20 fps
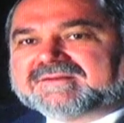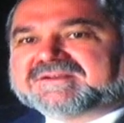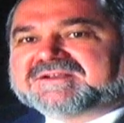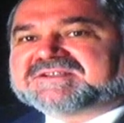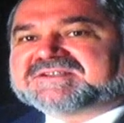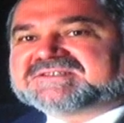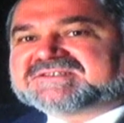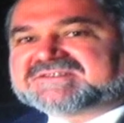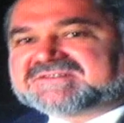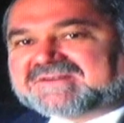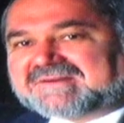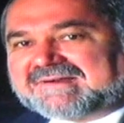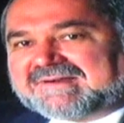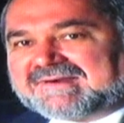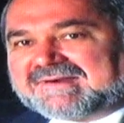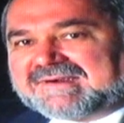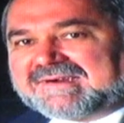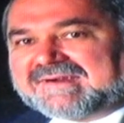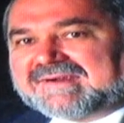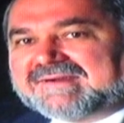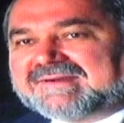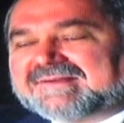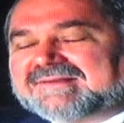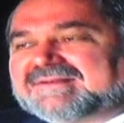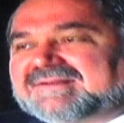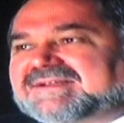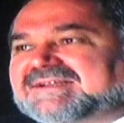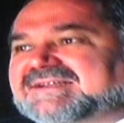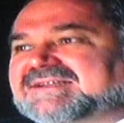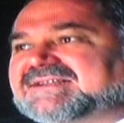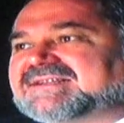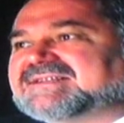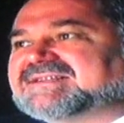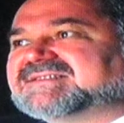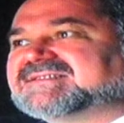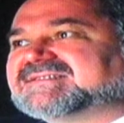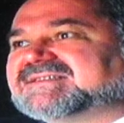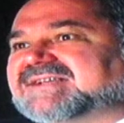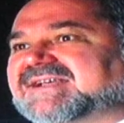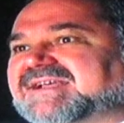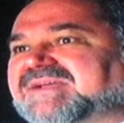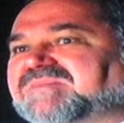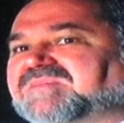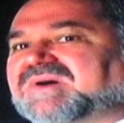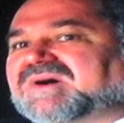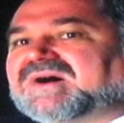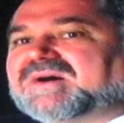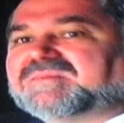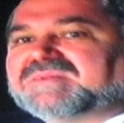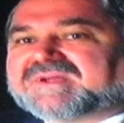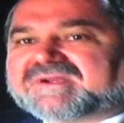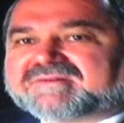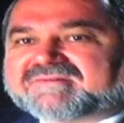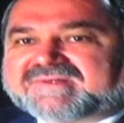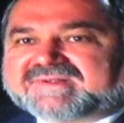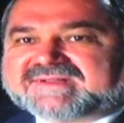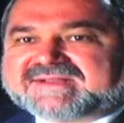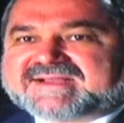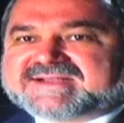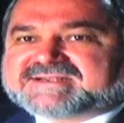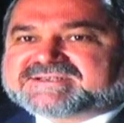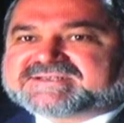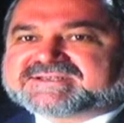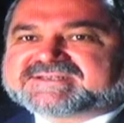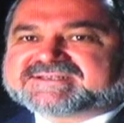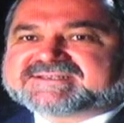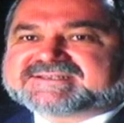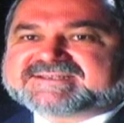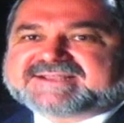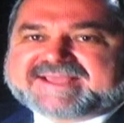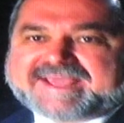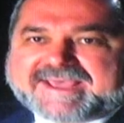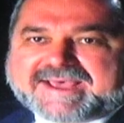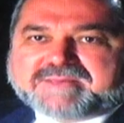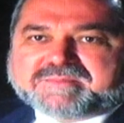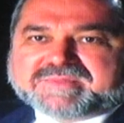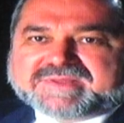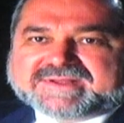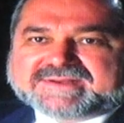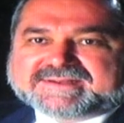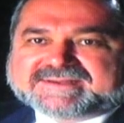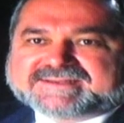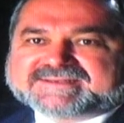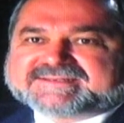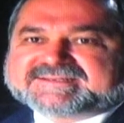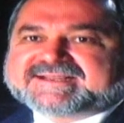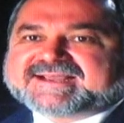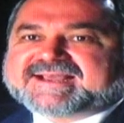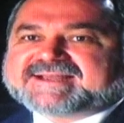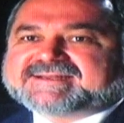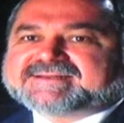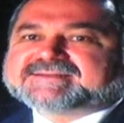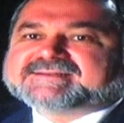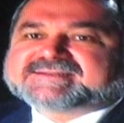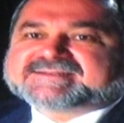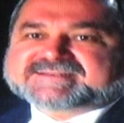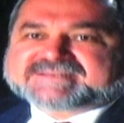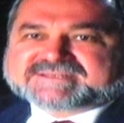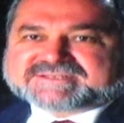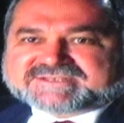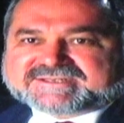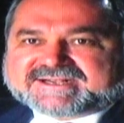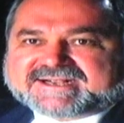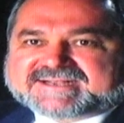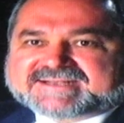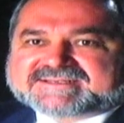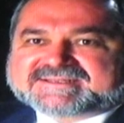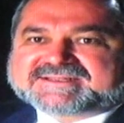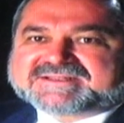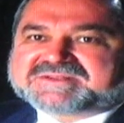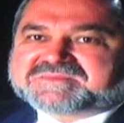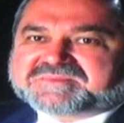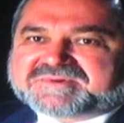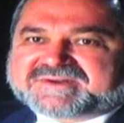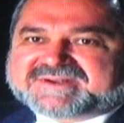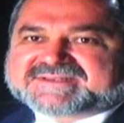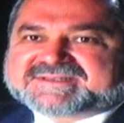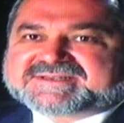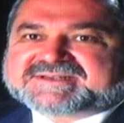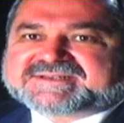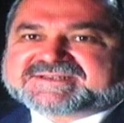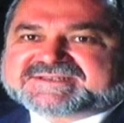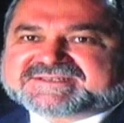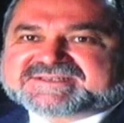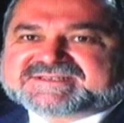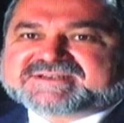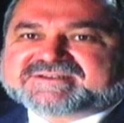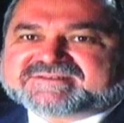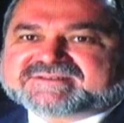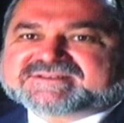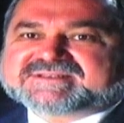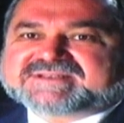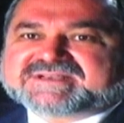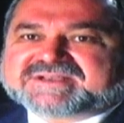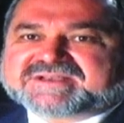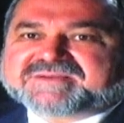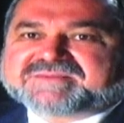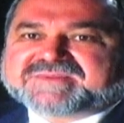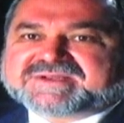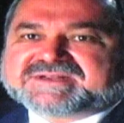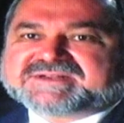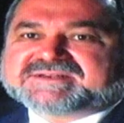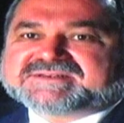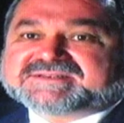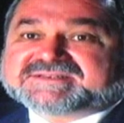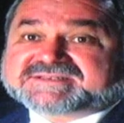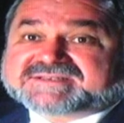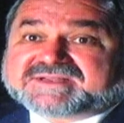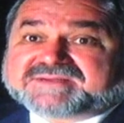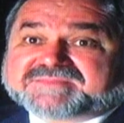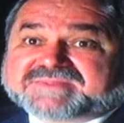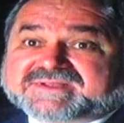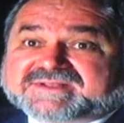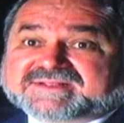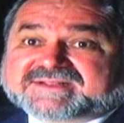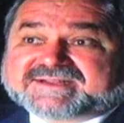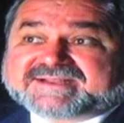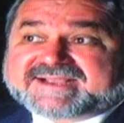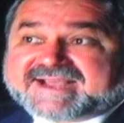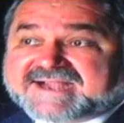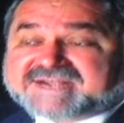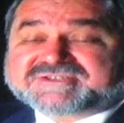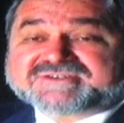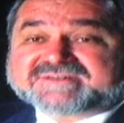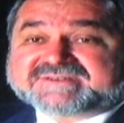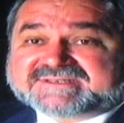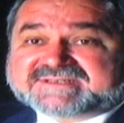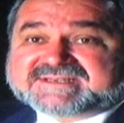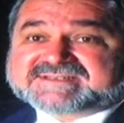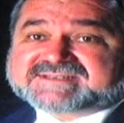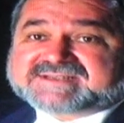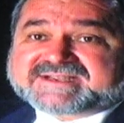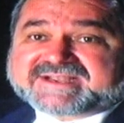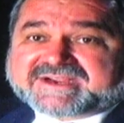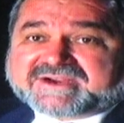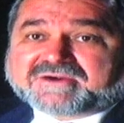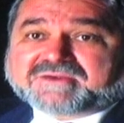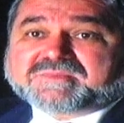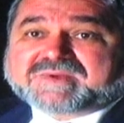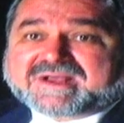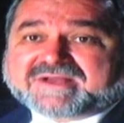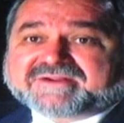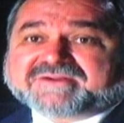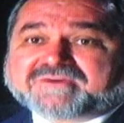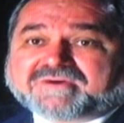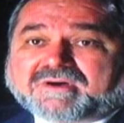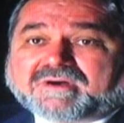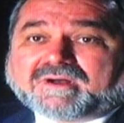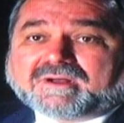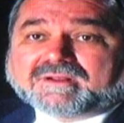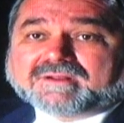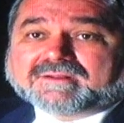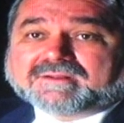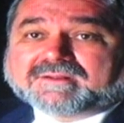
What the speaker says: A czar is a public relations gambit intended to suggest that the president is seriously committed to something that he actually doesn't care about at all.